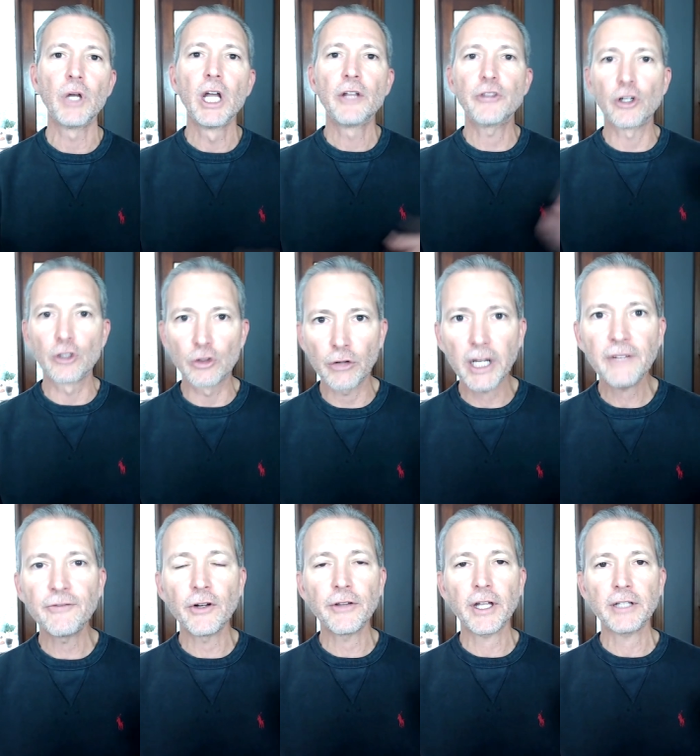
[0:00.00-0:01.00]
They're
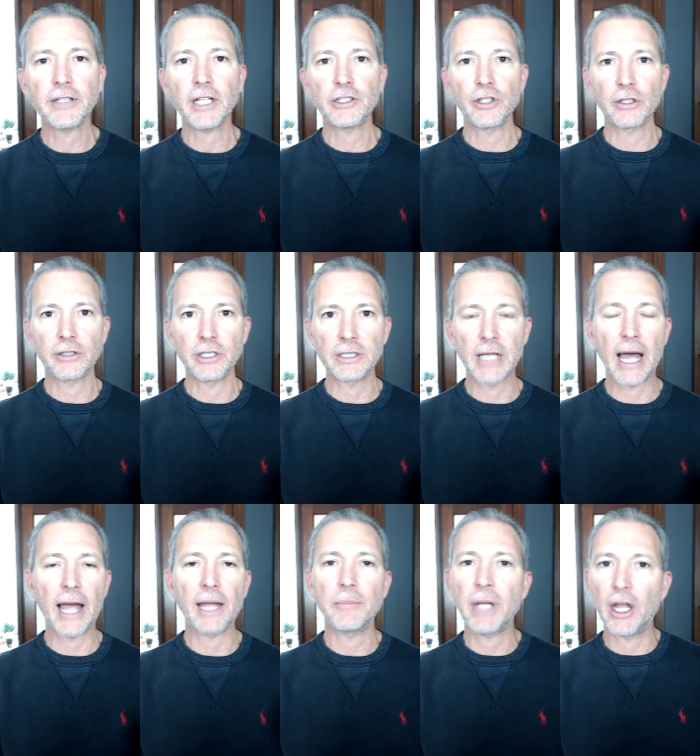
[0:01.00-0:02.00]
grateful that they took the
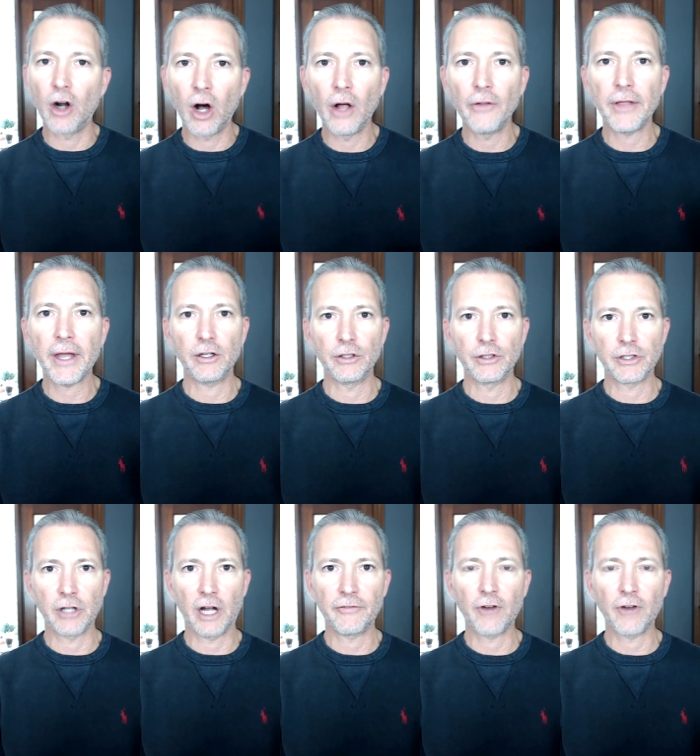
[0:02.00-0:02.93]
time and all that good stuff.